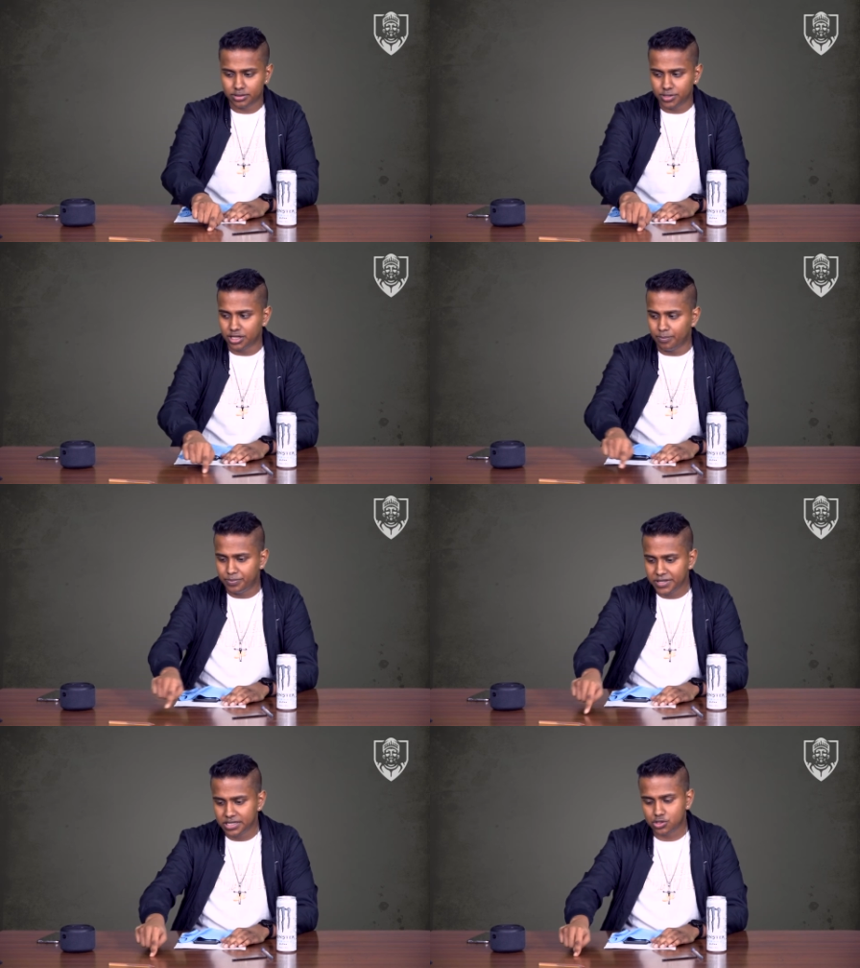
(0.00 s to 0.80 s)
The
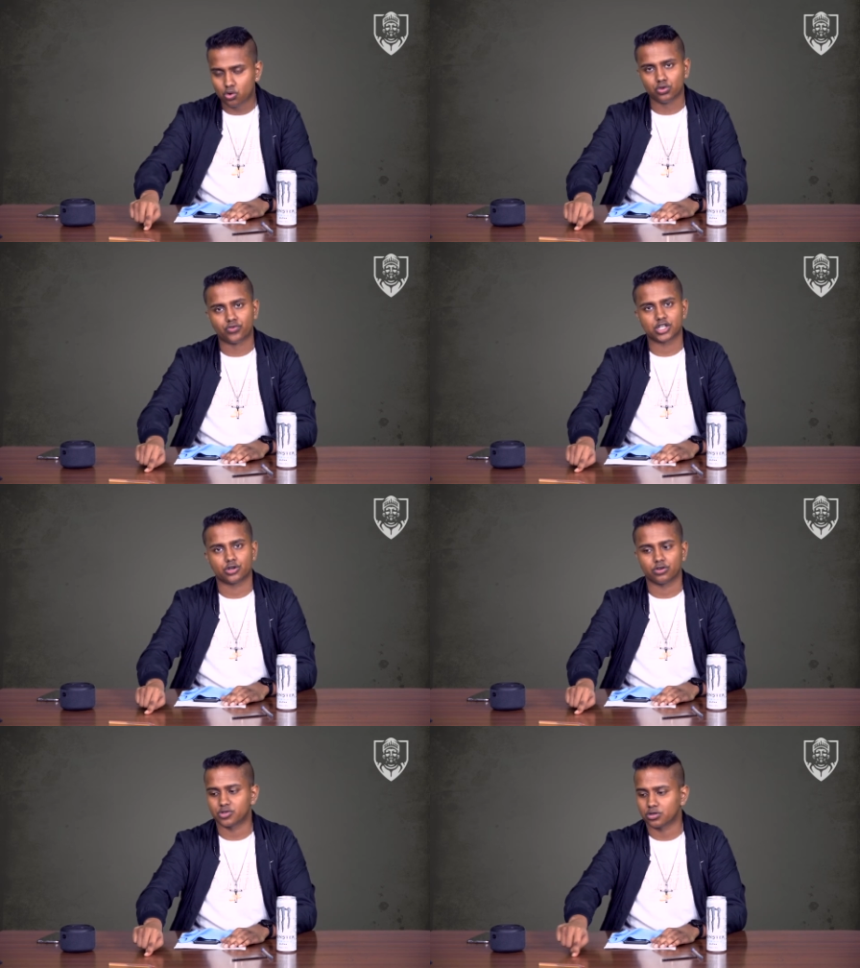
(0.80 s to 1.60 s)
biggest gold rush in
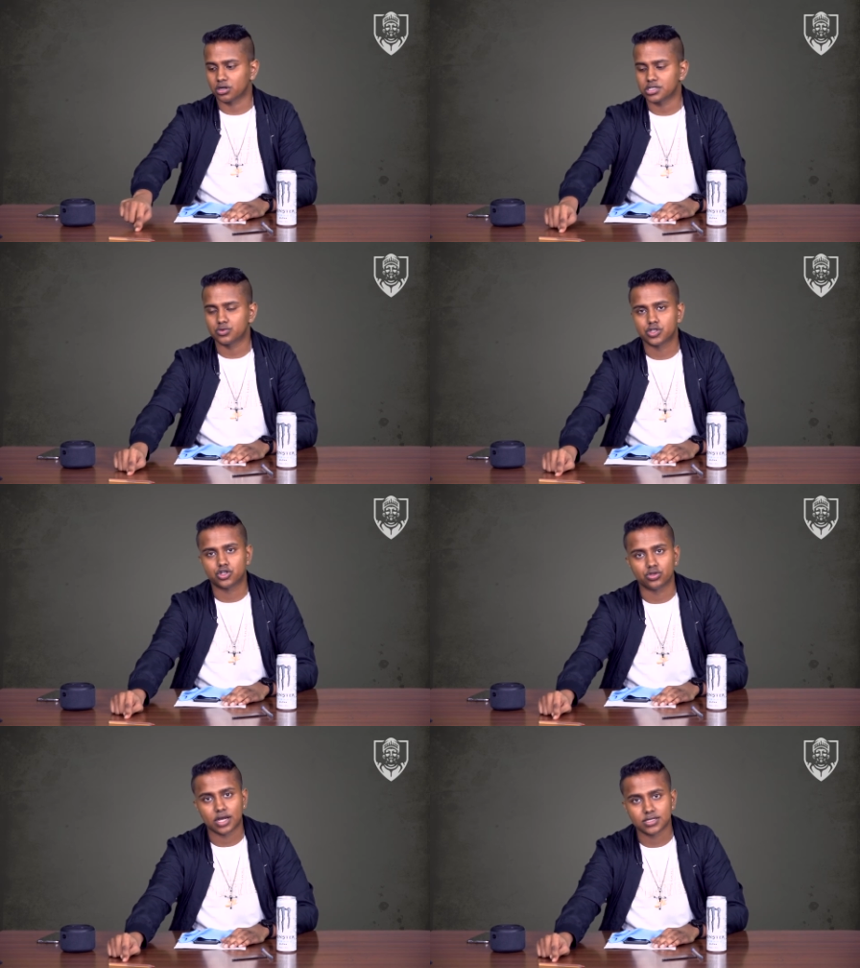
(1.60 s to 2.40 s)
cryptocurrency was
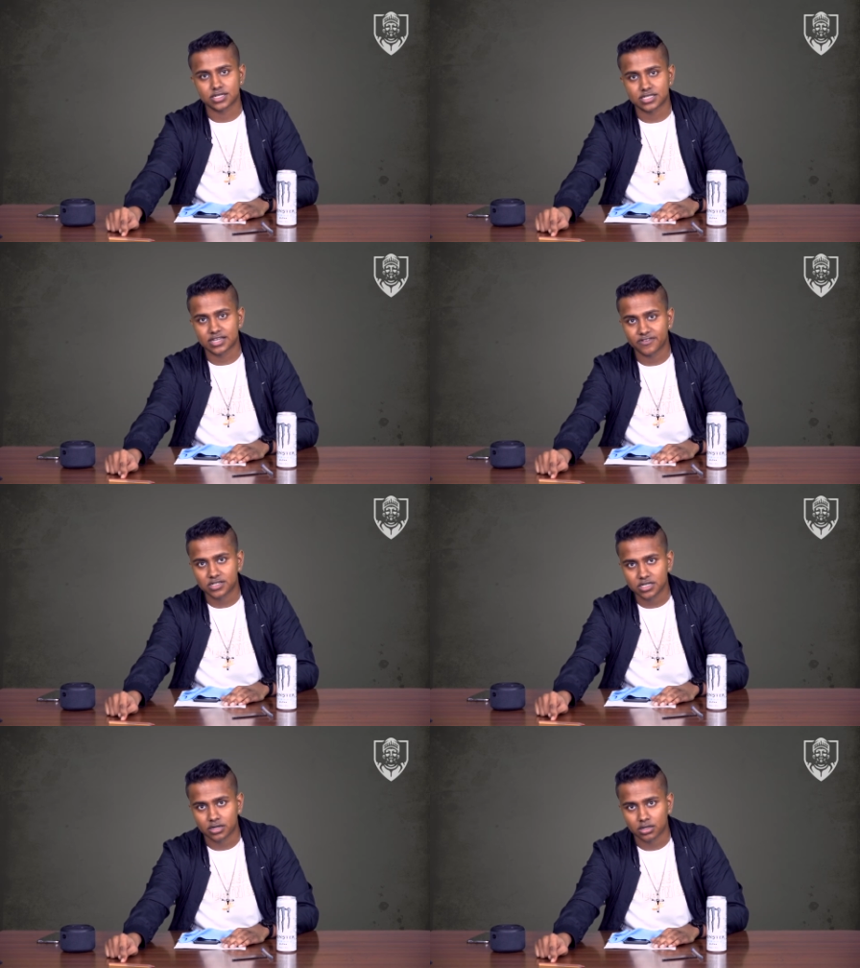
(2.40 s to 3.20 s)

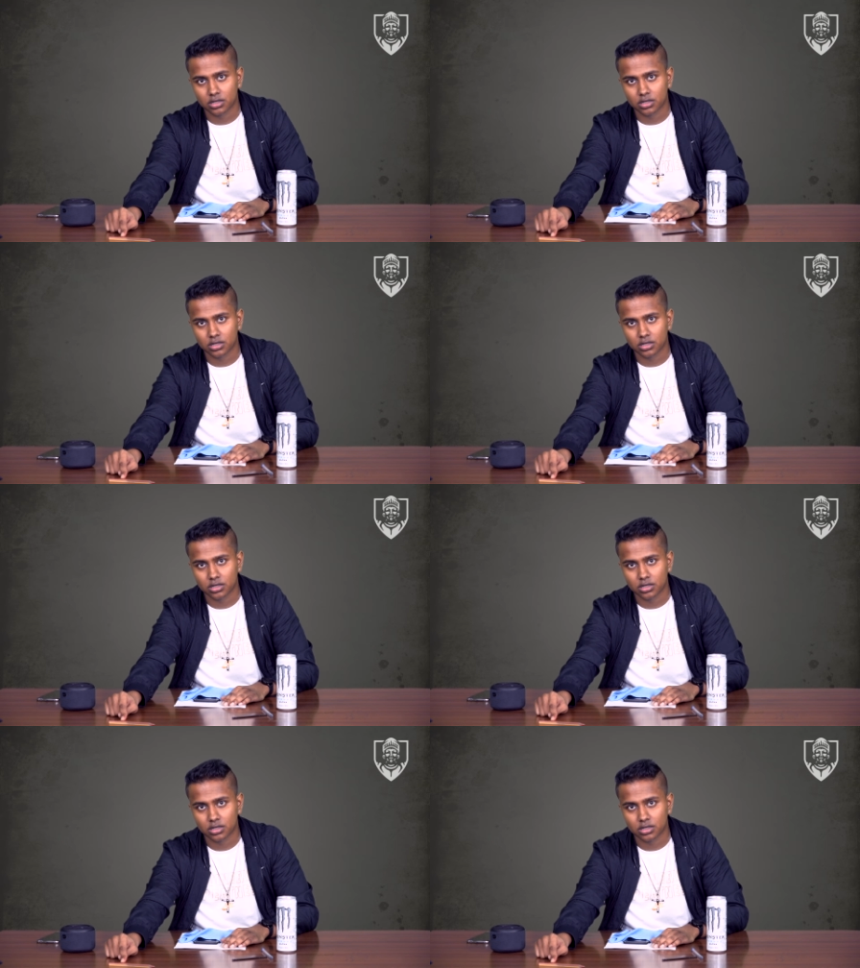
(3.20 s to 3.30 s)
2017.